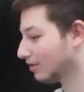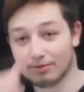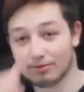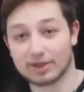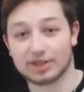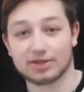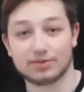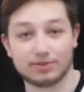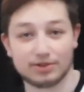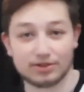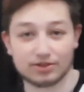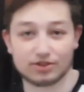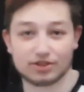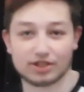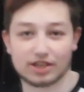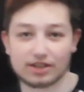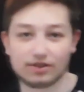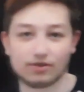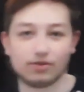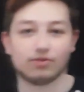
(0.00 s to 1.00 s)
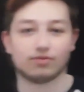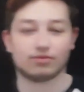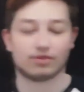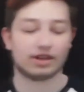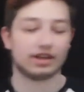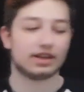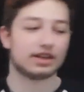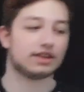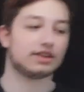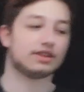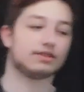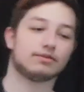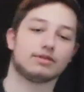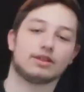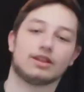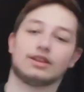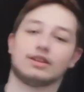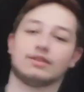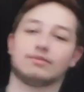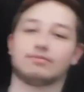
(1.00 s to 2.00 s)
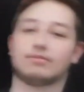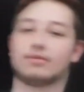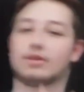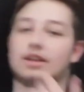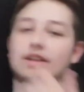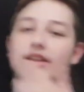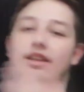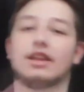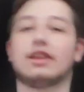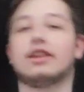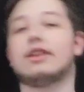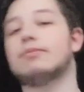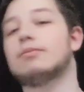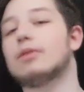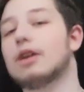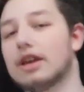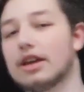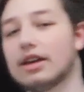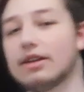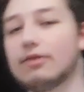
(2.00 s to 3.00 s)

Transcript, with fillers: mess with your channel, right? And and and then in my